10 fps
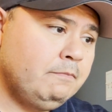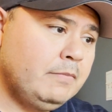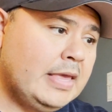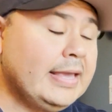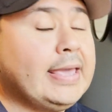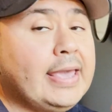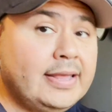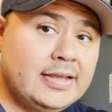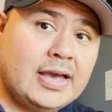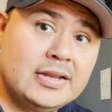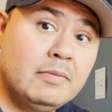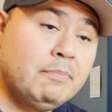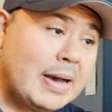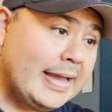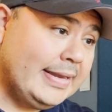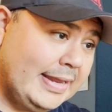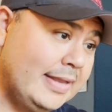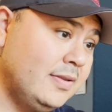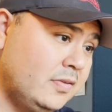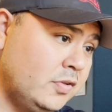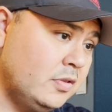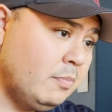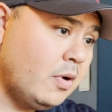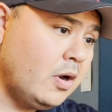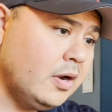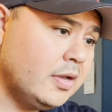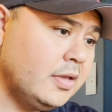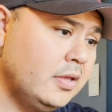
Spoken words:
It can kind of bite into the bark.